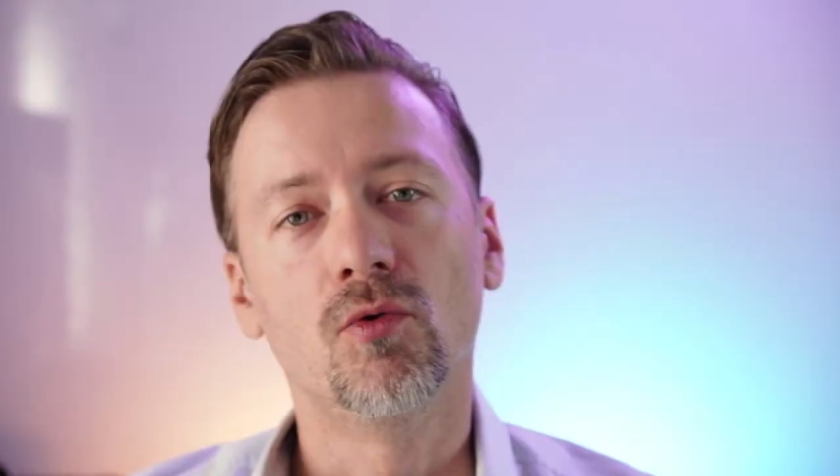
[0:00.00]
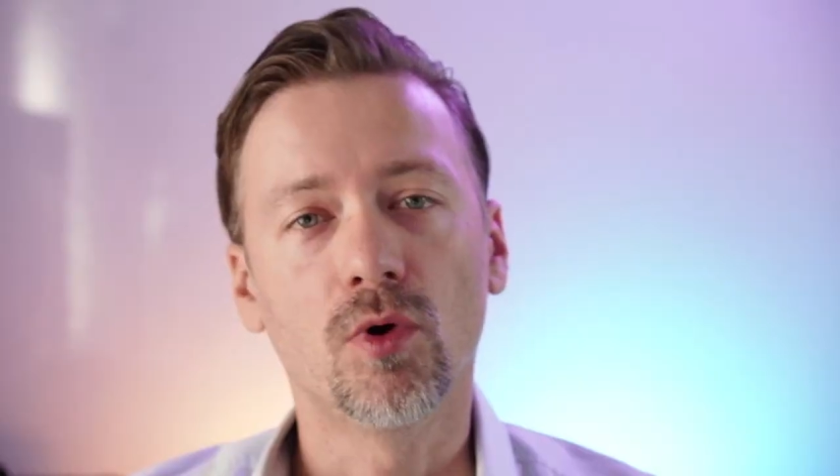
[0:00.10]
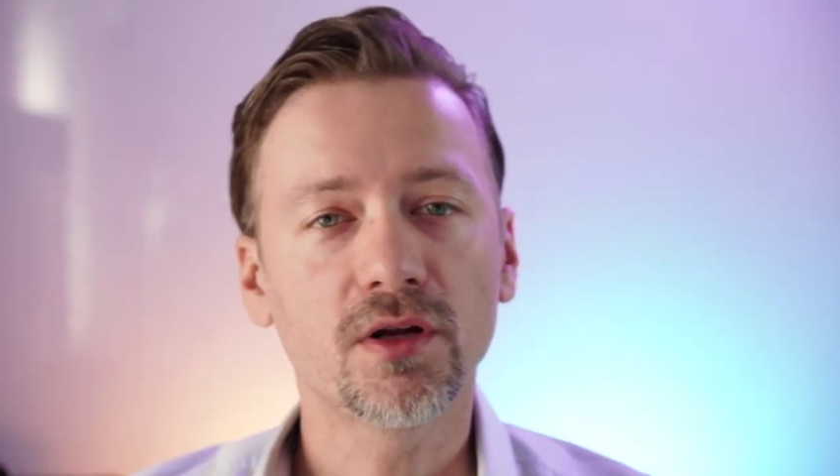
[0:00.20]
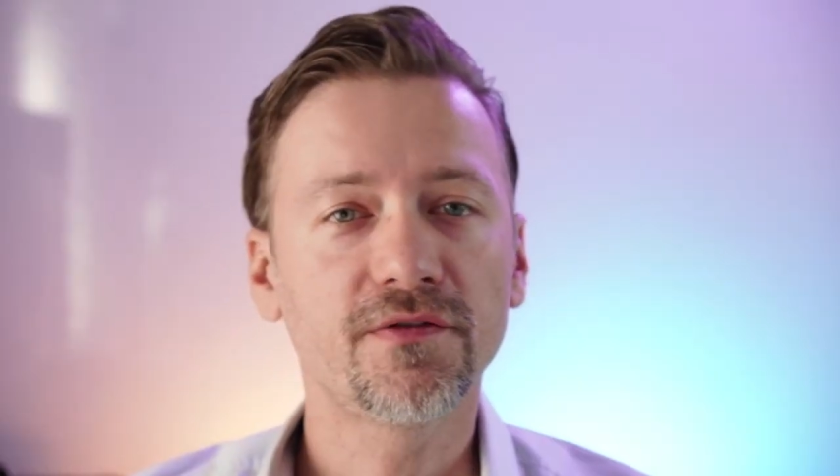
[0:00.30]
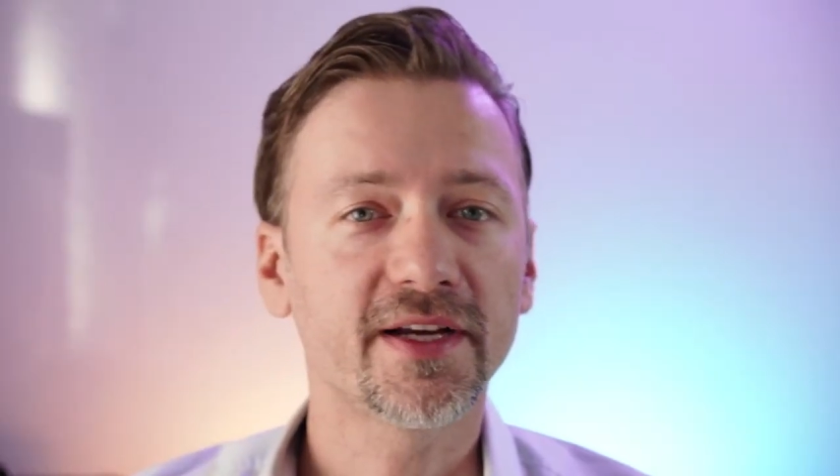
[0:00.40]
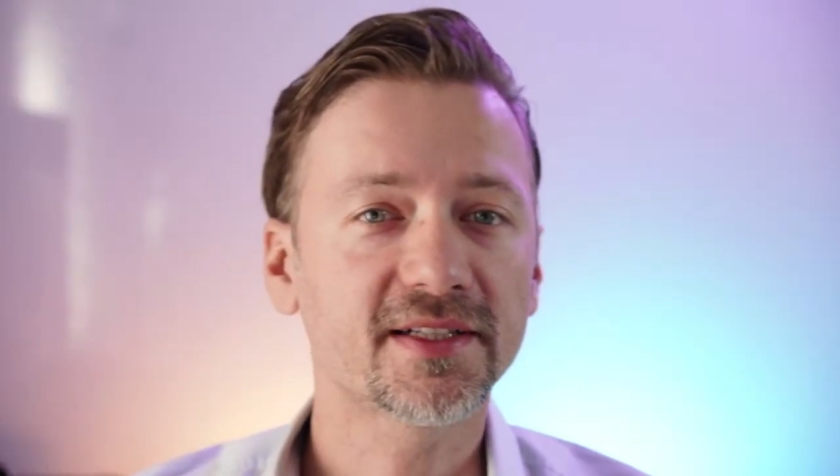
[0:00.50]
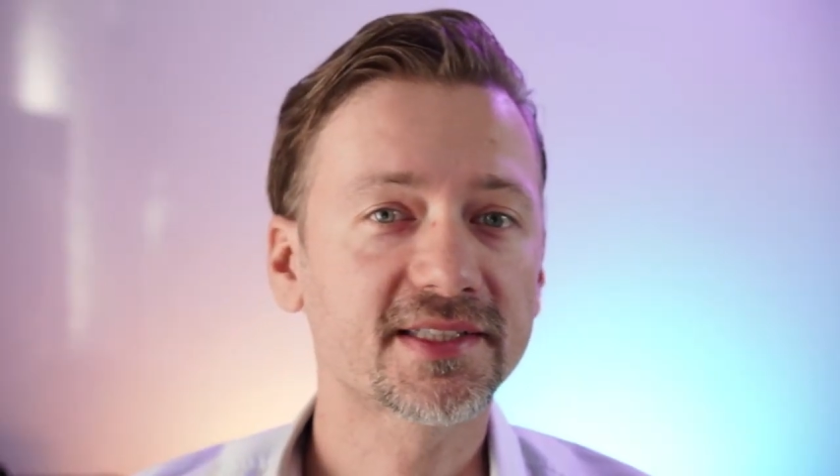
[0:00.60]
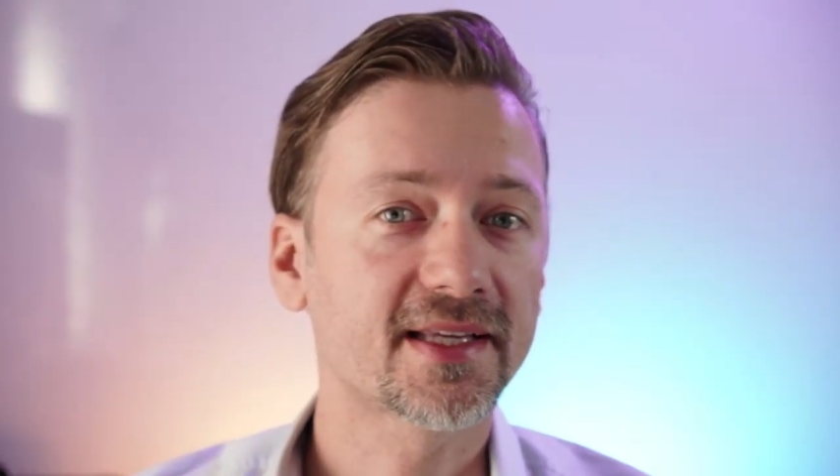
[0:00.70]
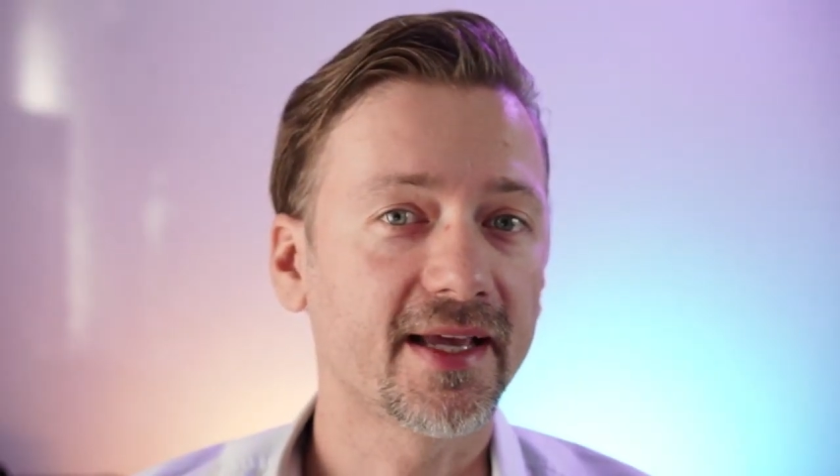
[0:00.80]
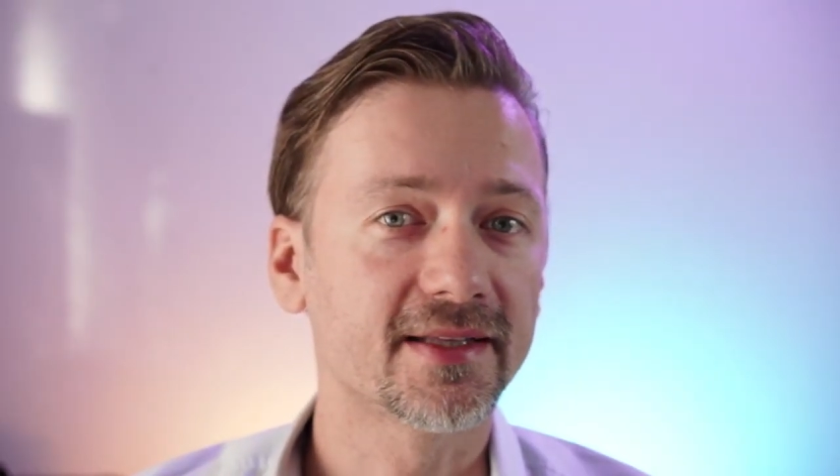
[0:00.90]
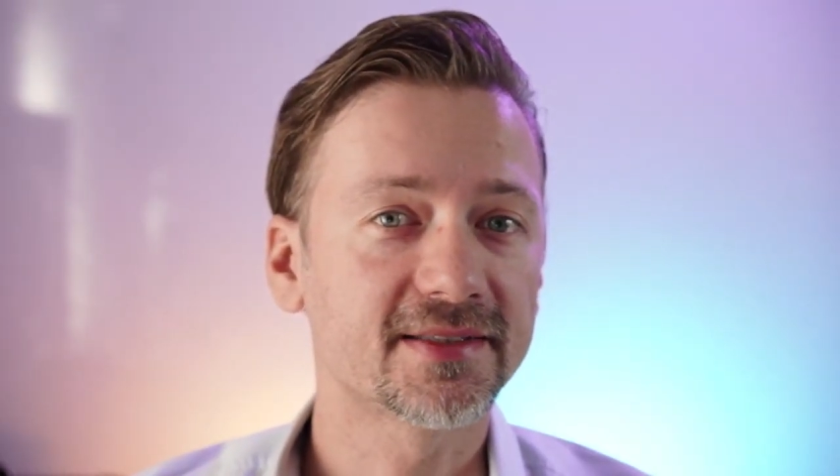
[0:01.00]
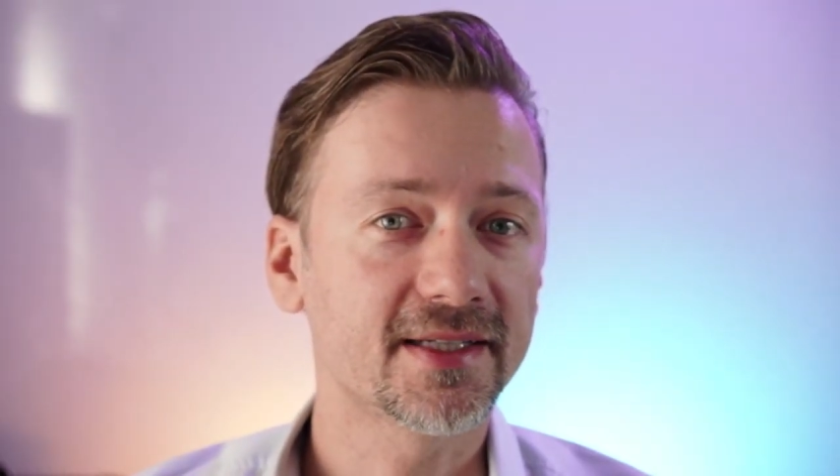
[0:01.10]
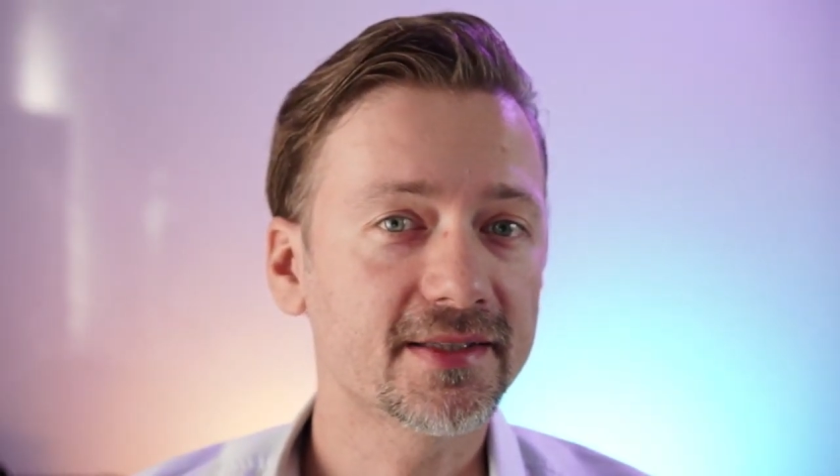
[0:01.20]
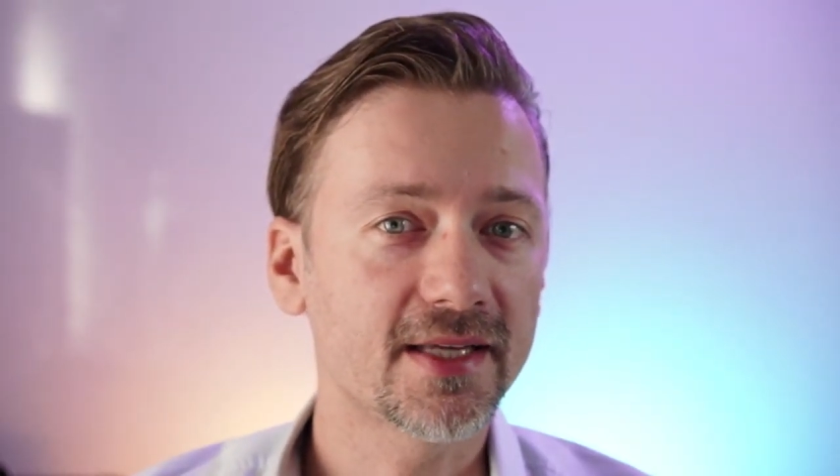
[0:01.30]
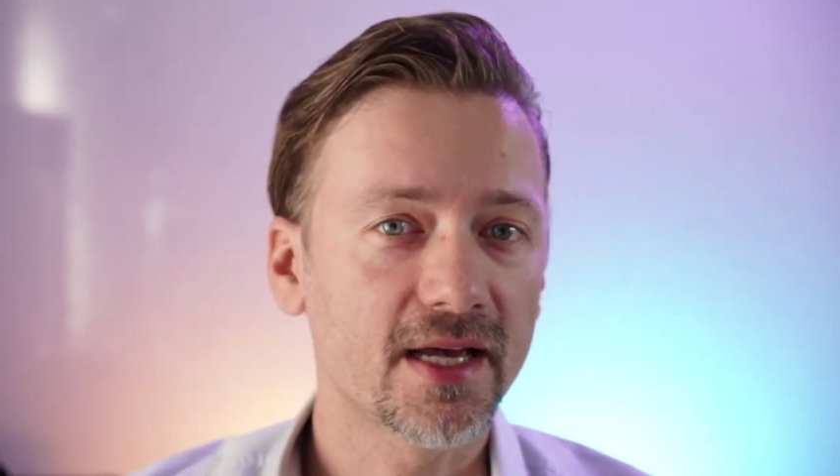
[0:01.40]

What effects can scents